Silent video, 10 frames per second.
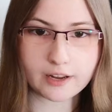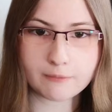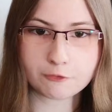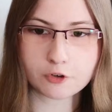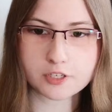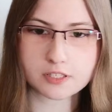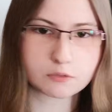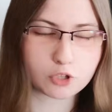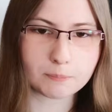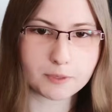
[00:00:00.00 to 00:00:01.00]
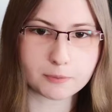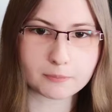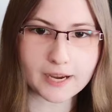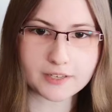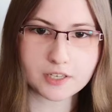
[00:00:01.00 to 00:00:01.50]
force. Some people
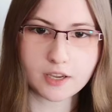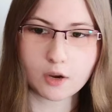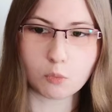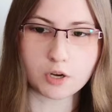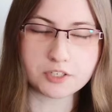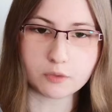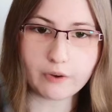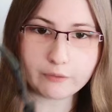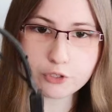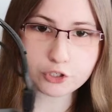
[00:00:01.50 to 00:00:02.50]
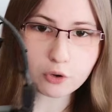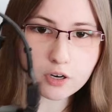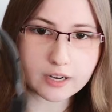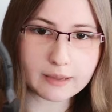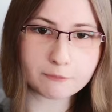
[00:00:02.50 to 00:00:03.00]
might want a very strong
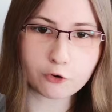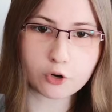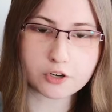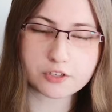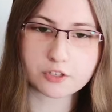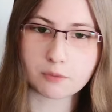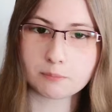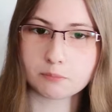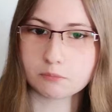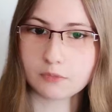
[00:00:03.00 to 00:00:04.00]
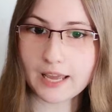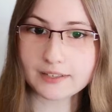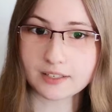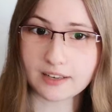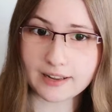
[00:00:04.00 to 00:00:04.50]
clamp force, some like a
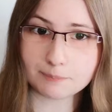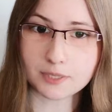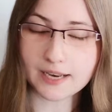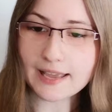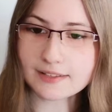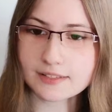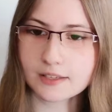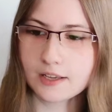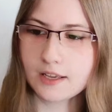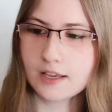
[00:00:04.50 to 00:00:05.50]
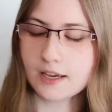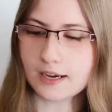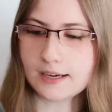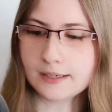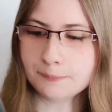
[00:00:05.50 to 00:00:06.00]
little bit less.
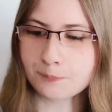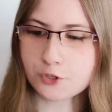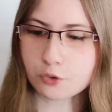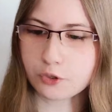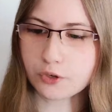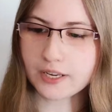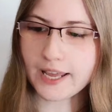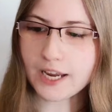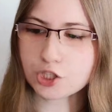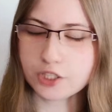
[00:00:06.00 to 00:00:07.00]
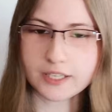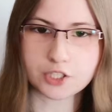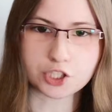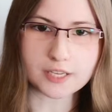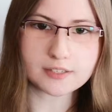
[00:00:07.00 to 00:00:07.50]
So you can actually
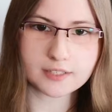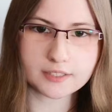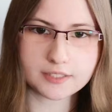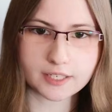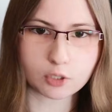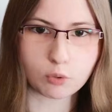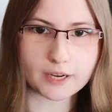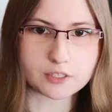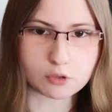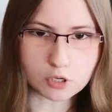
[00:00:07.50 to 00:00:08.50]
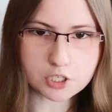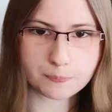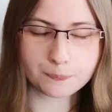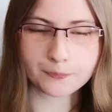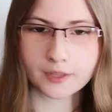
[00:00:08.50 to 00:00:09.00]
adjust that here quite good.
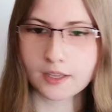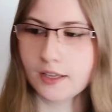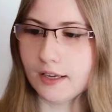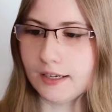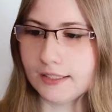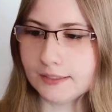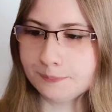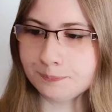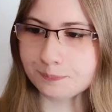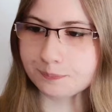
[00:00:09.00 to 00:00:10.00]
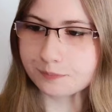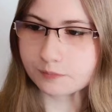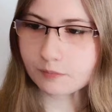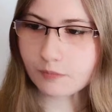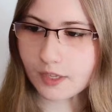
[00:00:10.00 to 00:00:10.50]

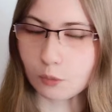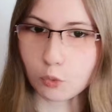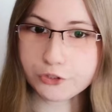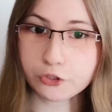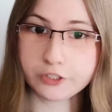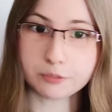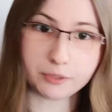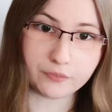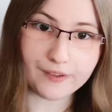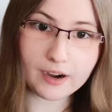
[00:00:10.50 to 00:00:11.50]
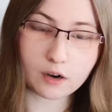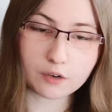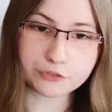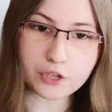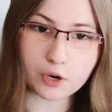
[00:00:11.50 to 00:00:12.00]
What you need to be aware
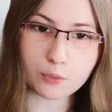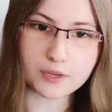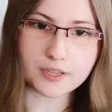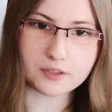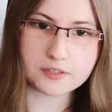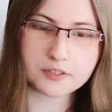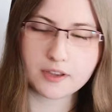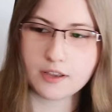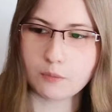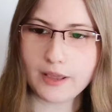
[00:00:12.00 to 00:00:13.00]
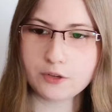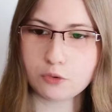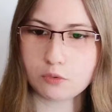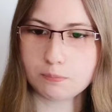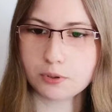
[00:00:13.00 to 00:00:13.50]
of though is when
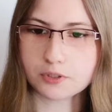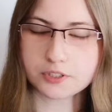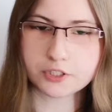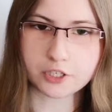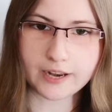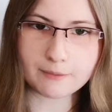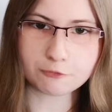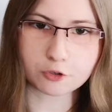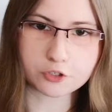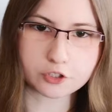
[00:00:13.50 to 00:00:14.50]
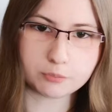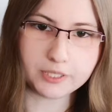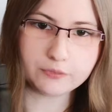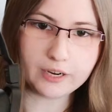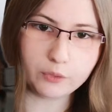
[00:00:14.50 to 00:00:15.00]
you put the clamp force to be
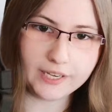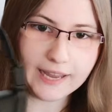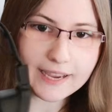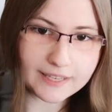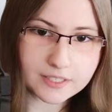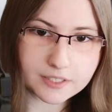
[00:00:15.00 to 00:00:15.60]
very light.